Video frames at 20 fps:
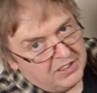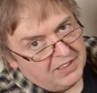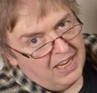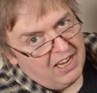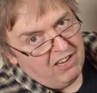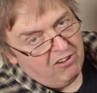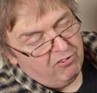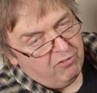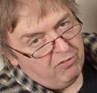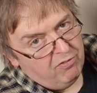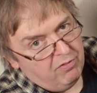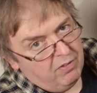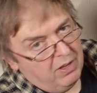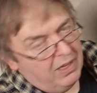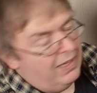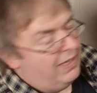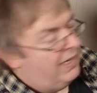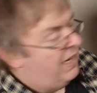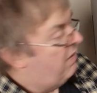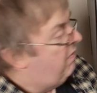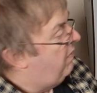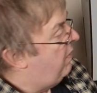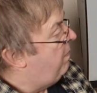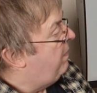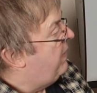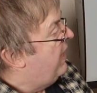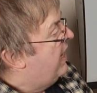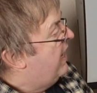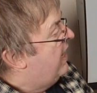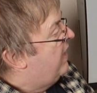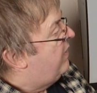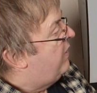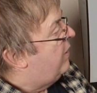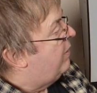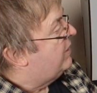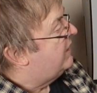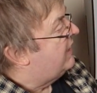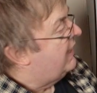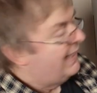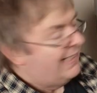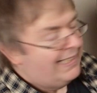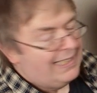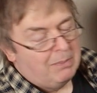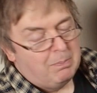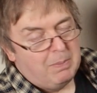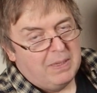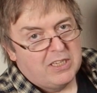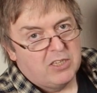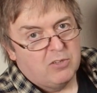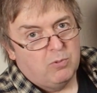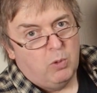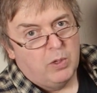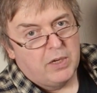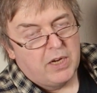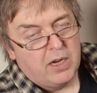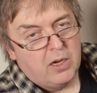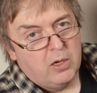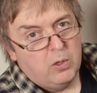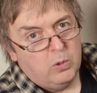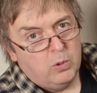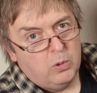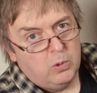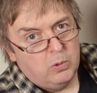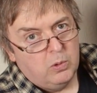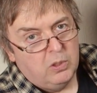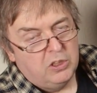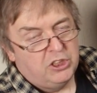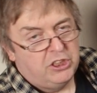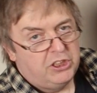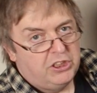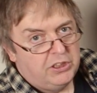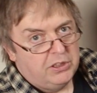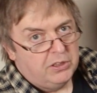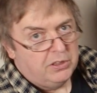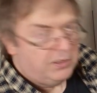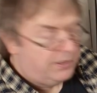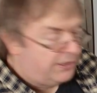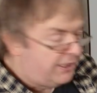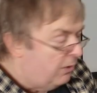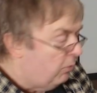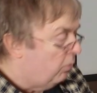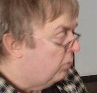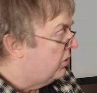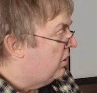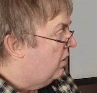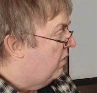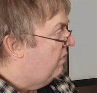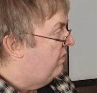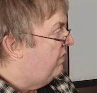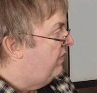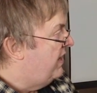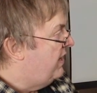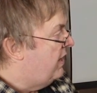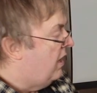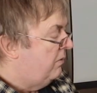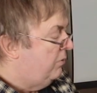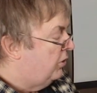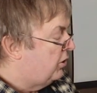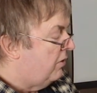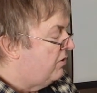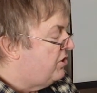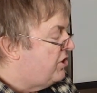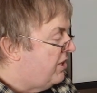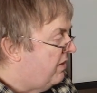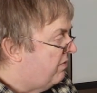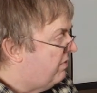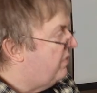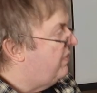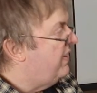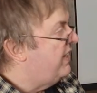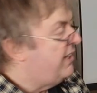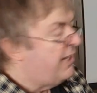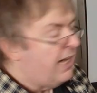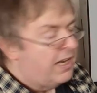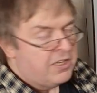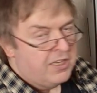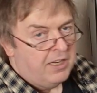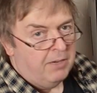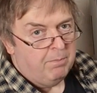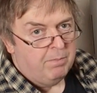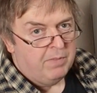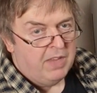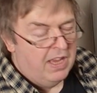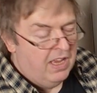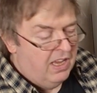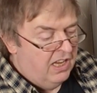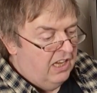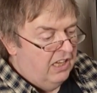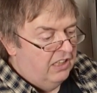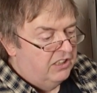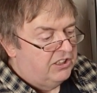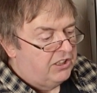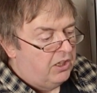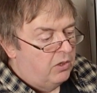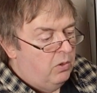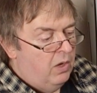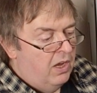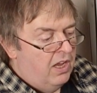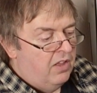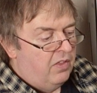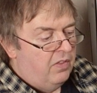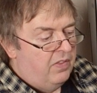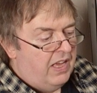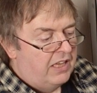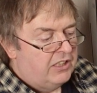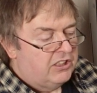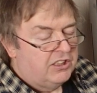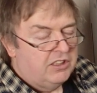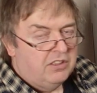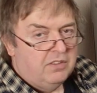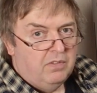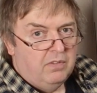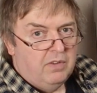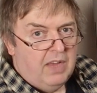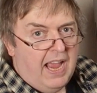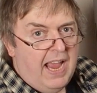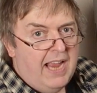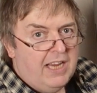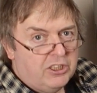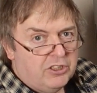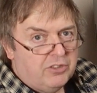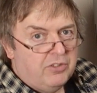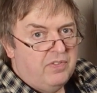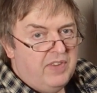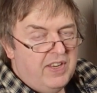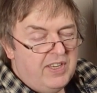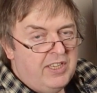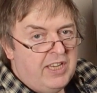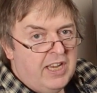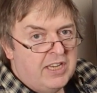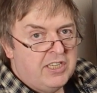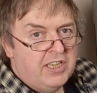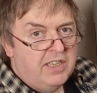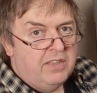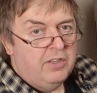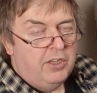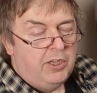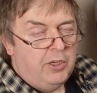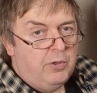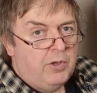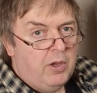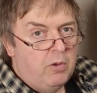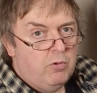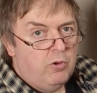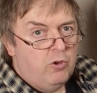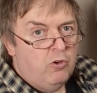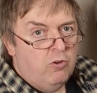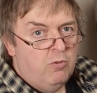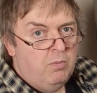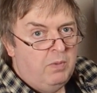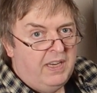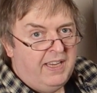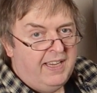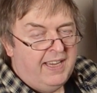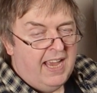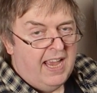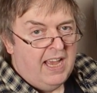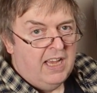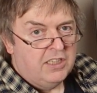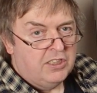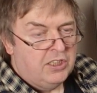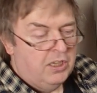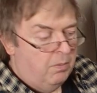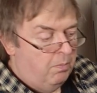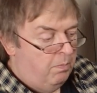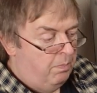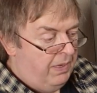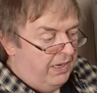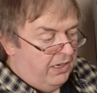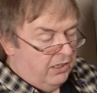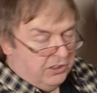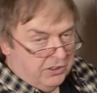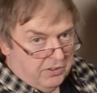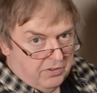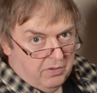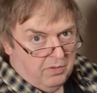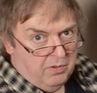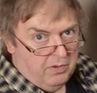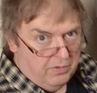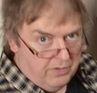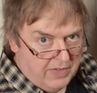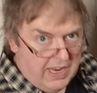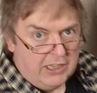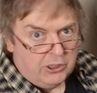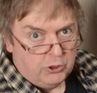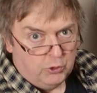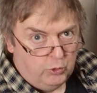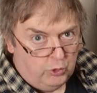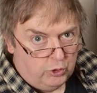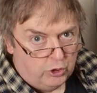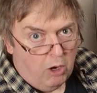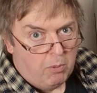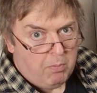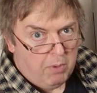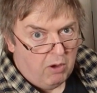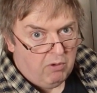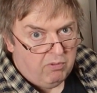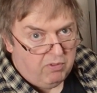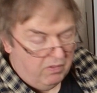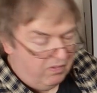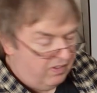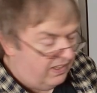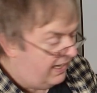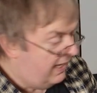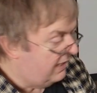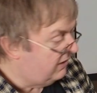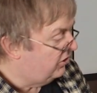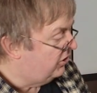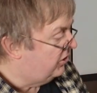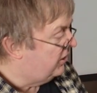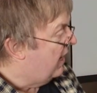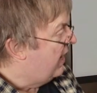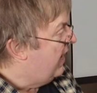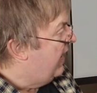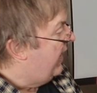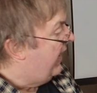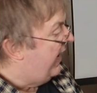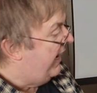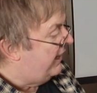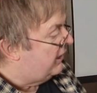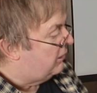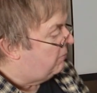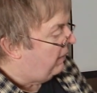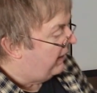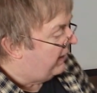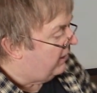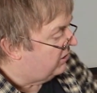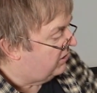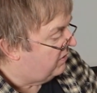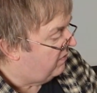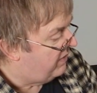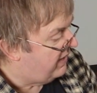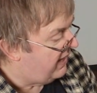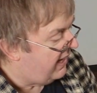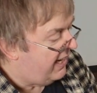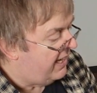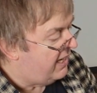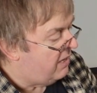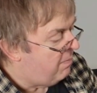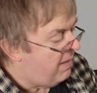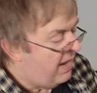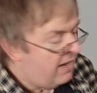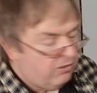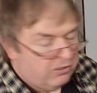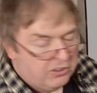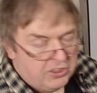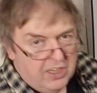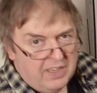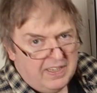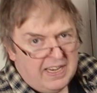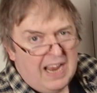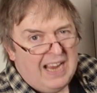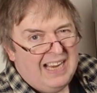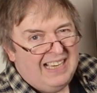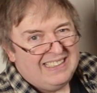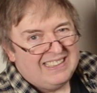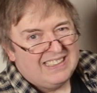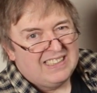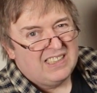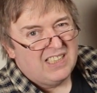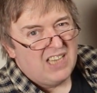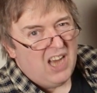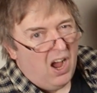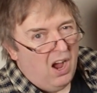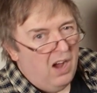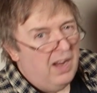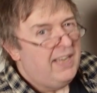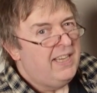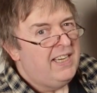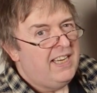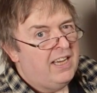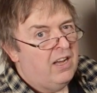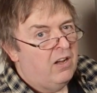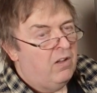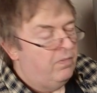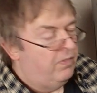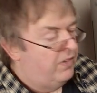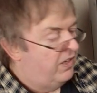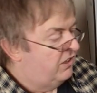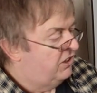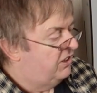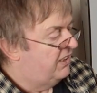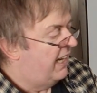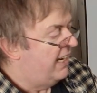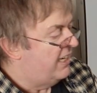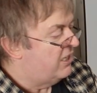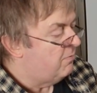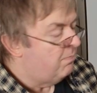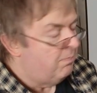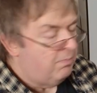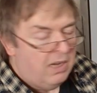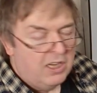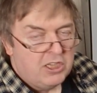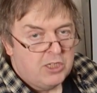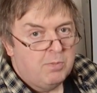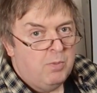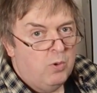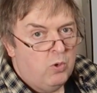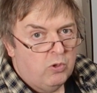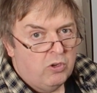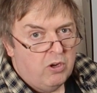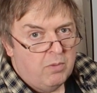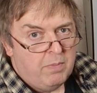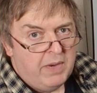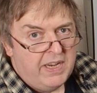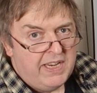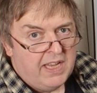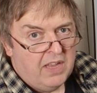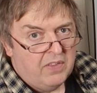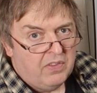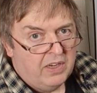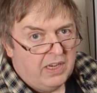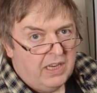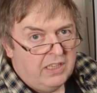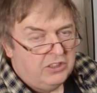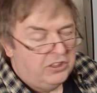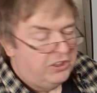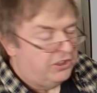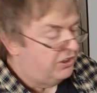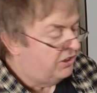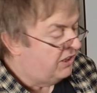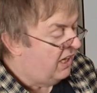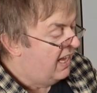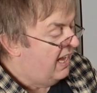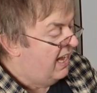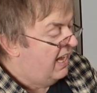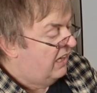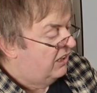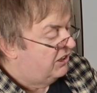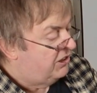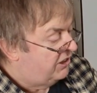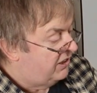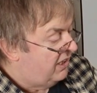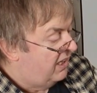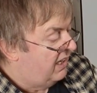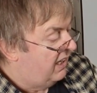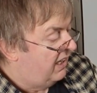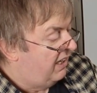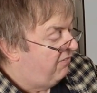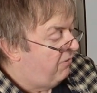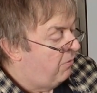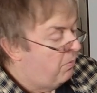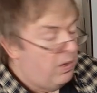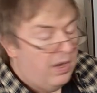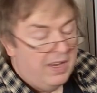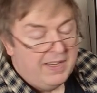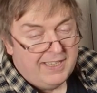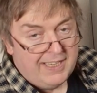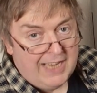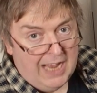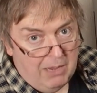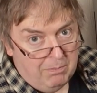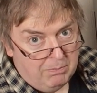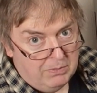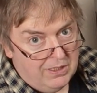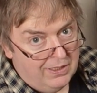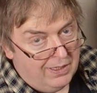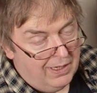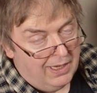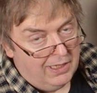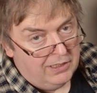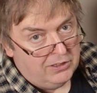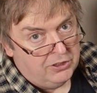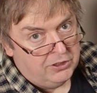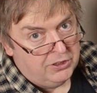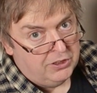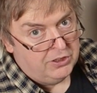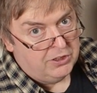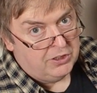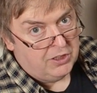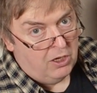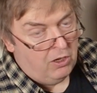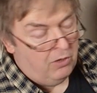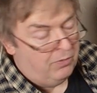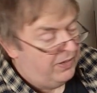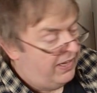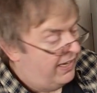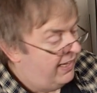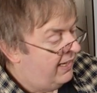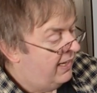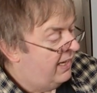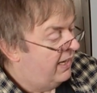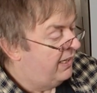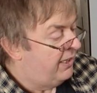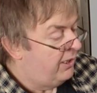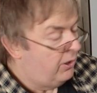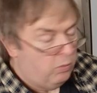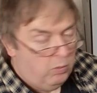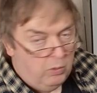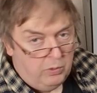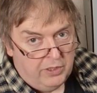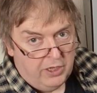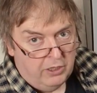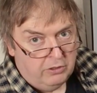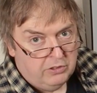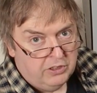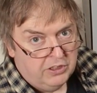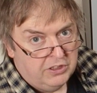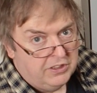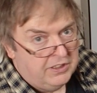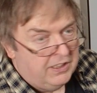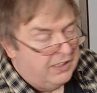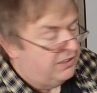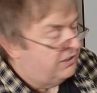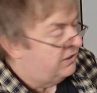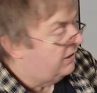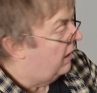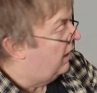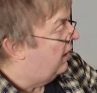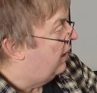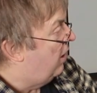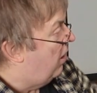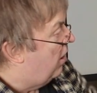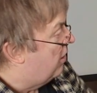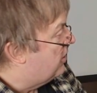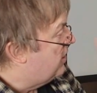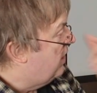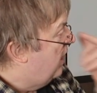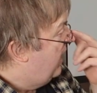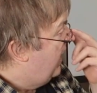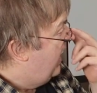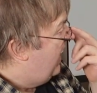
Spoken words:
and f11 there is a little bit of what I call shift vignetting. So that's extra vignetting that you don't normally get because of the natural drop off of a lens. It's because of the inner mount. Now, it's tiny on this. It's much more on many other lenses. Certainly if you put adapted lenses on here, you will notice this a lot.